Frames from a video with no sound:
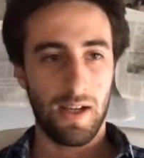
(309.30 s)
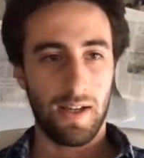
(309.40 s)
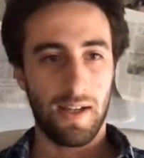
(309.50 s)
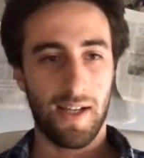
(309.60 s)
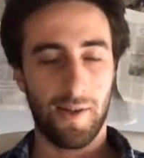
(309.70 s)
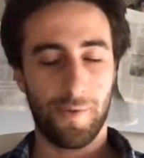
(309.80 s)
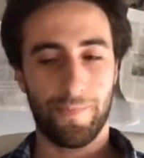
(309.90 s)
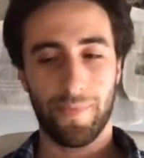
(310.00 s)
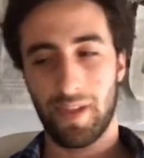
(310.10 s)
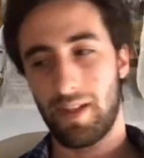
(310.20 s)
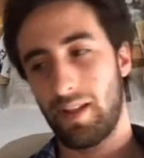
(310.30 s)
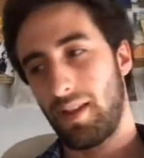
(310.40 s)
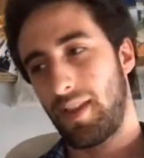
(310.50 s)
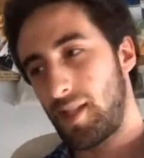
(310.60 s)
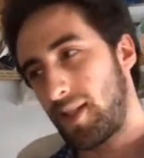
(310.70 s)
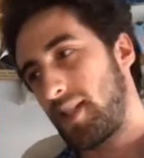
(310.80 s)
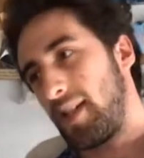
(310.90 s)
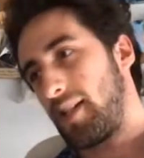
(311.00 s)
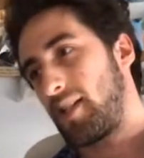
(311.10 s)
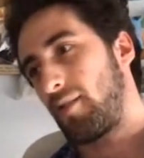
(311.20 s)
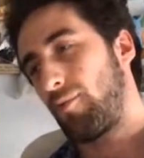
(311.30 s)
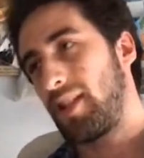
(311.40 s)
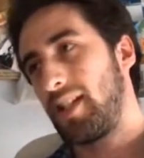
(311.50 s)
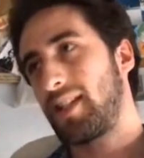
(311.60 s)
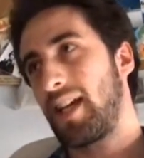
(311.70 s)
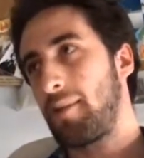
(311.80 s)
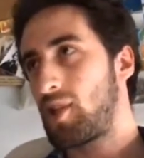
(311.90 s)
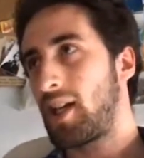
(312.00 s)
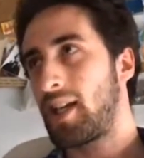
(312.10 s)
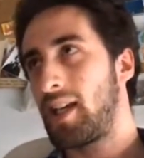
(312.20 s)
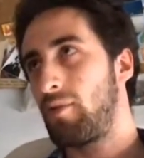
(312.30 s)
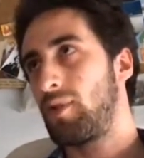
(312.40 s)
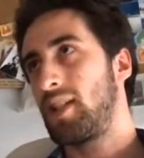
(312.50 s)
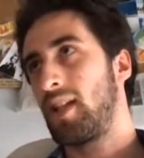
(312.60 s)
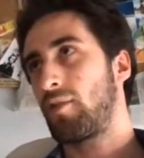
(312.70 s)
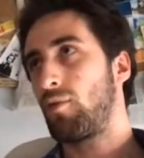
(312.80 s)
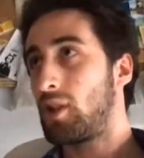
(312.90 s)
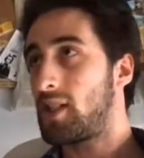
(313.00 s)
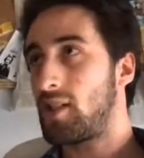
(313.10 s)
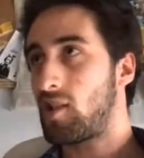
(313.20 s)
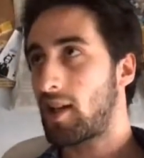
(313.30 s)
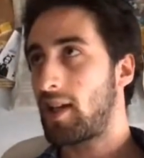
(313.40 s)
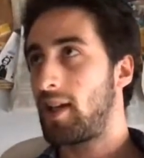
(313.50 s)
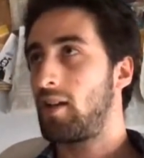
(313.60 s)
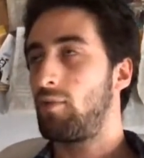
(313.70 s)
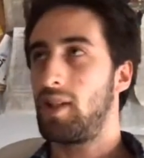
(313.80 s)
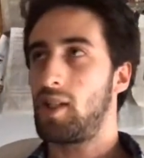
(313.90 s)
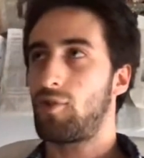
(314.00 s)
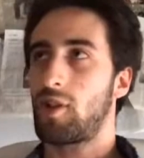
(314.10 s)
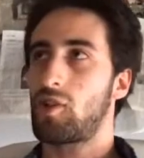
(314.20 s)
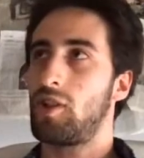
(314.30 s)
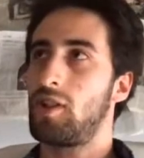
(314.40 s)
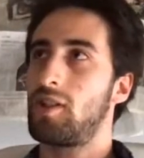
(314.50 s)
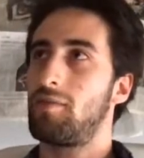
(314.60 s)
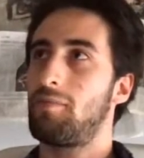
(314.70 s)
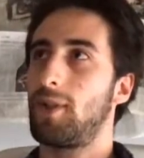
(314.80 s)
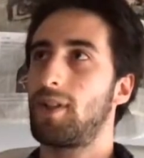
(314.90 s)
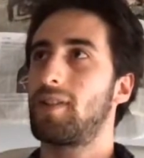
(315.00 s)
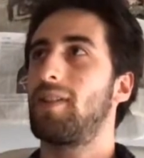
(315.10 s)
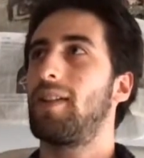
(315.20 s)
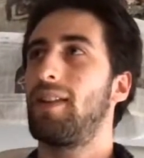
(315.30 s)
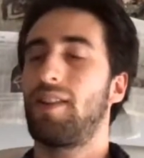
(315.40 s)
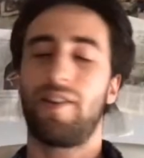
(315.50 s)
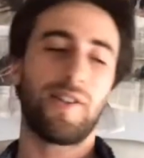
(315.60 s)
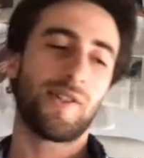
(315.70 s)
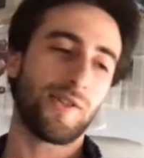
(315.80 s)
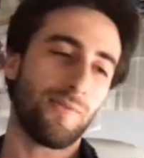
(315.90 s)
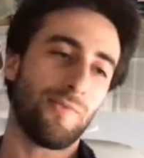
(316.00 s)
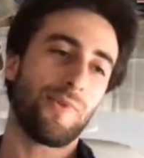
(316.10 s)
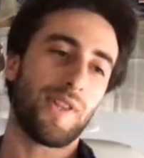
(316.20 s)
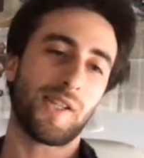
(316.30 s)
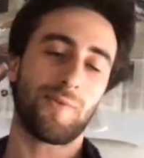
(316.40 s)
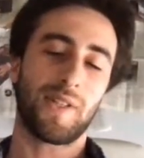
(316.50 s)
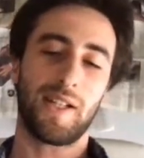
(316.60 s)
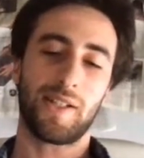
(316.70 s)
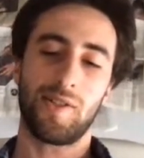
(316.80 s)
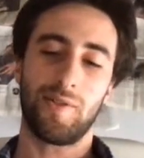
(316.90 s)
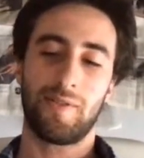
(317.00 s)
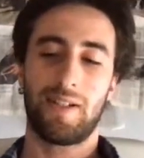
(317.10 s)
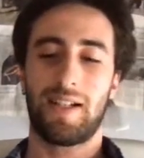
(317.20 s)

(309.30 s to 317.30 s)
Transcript: Now, this is nice. We did type checking, we did equality checking, we destructured, but there are some more things we'd like to do.